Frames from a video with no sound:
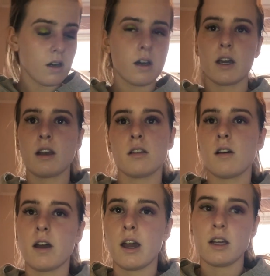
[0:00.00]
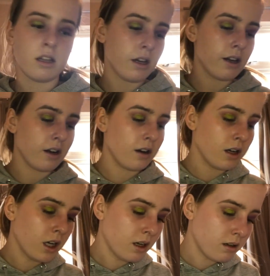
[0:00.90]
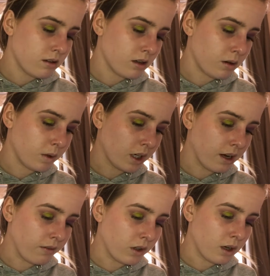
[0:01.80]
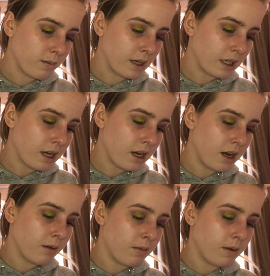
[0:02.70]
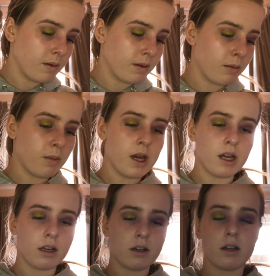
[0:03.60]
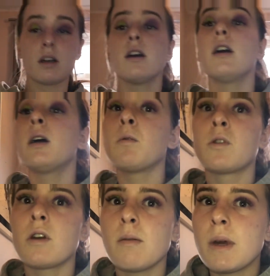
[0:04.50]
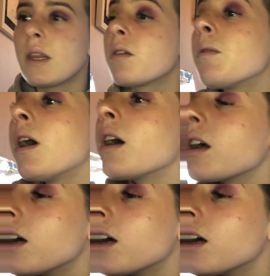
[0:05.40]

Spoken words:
Okay, so I hate the yellow. So we're gonna have to go back in, maybe with the pink. I'll try and make this work.